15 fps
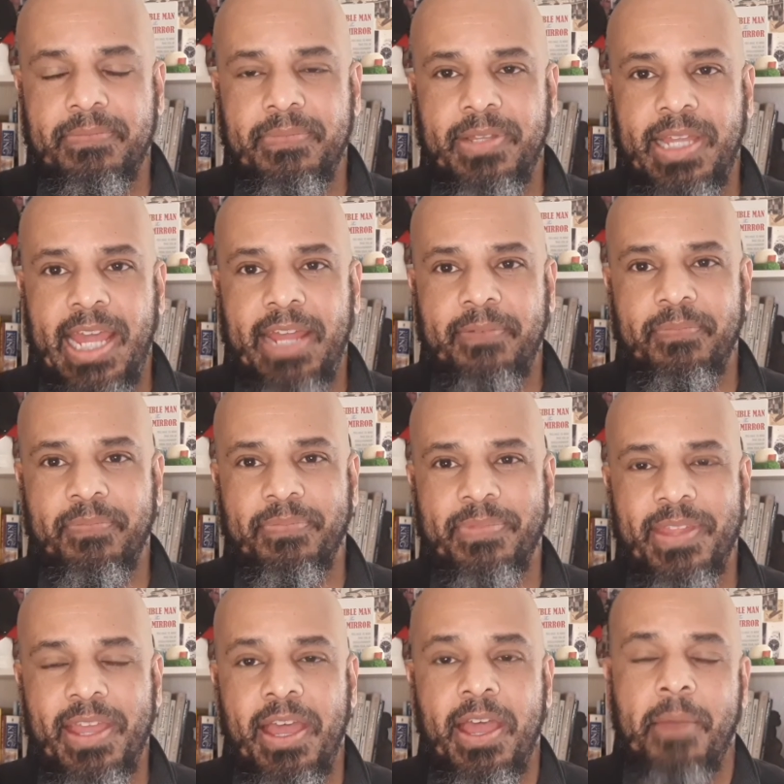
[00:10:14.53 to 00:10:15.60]
Okay.
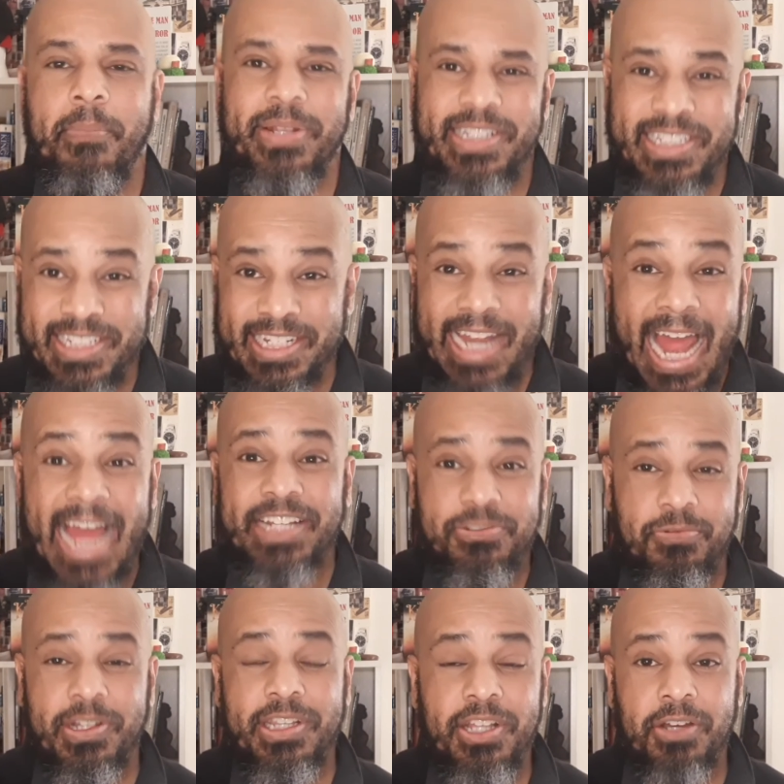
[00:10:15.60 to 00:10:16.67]
But this last
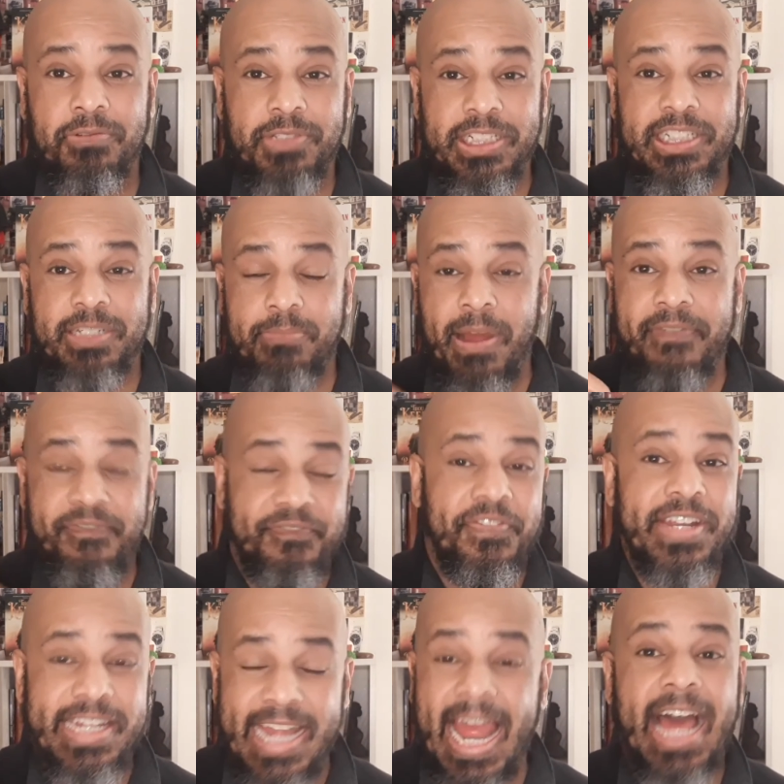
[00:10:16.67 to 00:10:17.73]
one though, this is my
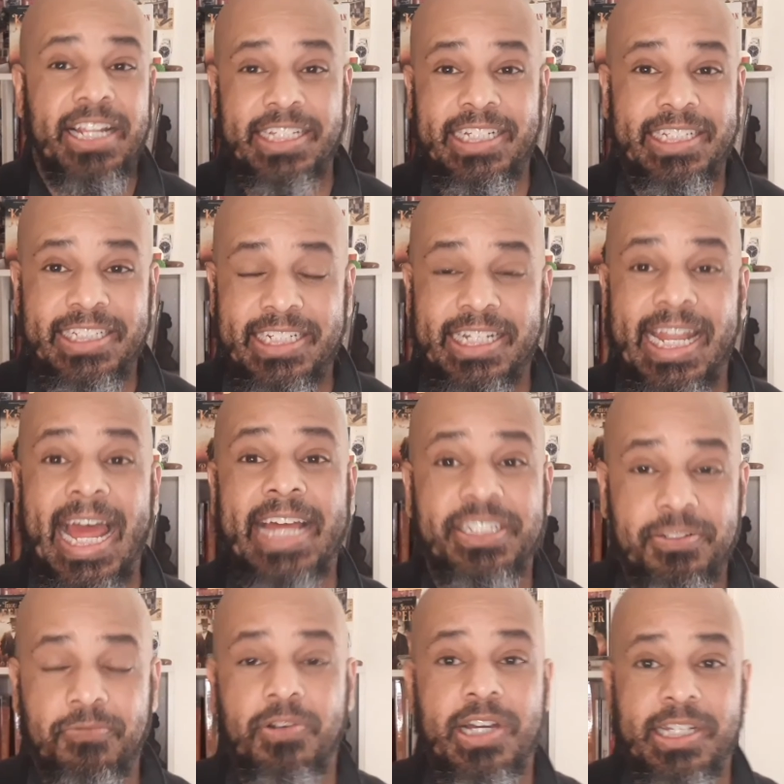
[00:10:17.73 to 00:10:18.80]
finale, this
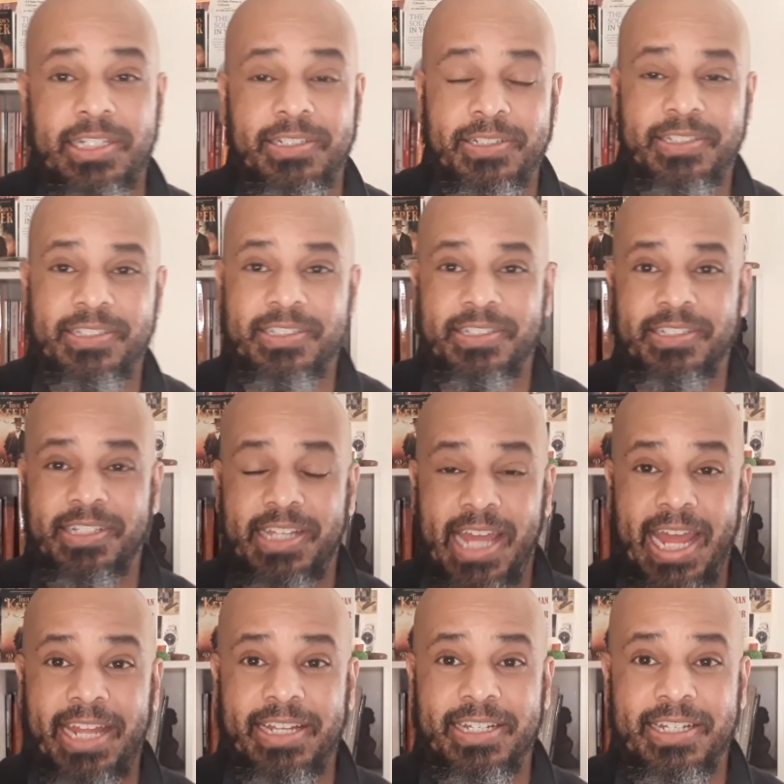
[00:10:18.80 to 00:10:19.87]
last one.
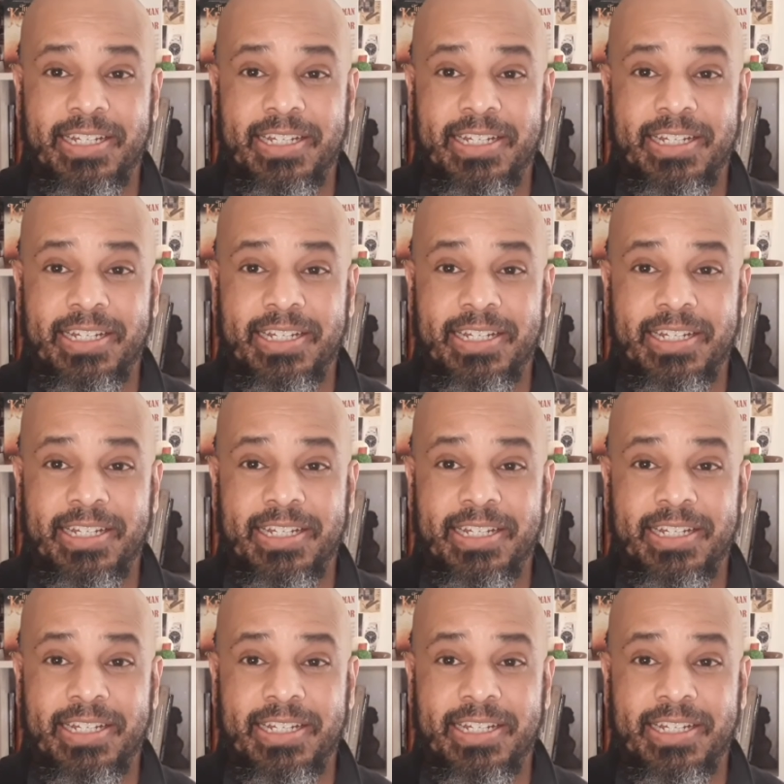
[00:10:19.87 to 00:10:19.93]
Okay.